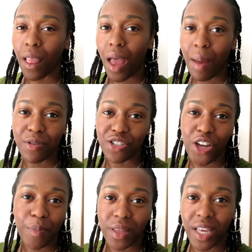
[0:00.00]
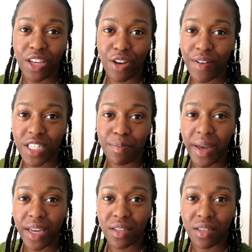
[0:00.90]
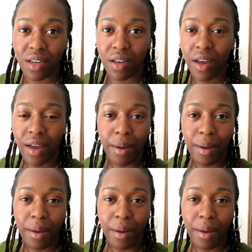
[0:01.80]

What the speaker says: I'm just hoping that you're inspired to